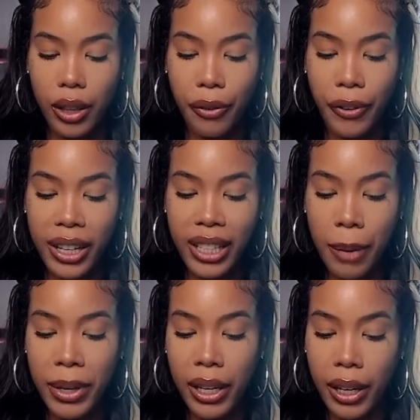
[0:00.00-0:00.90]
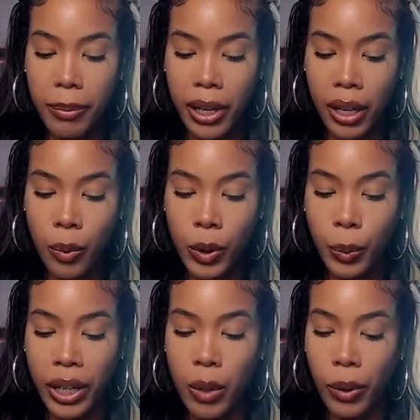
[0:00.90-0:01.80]
The first time he hit me was
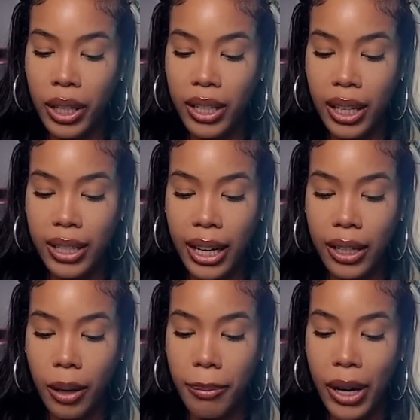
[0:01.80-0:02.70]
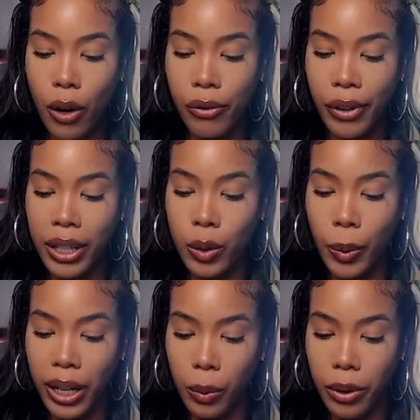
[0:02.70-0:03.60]
when he wanted to attend a male friend's
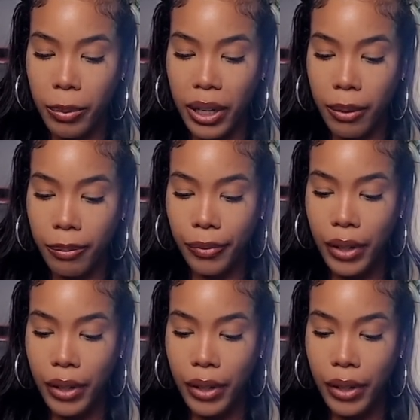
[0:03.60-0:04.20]
wedding with me.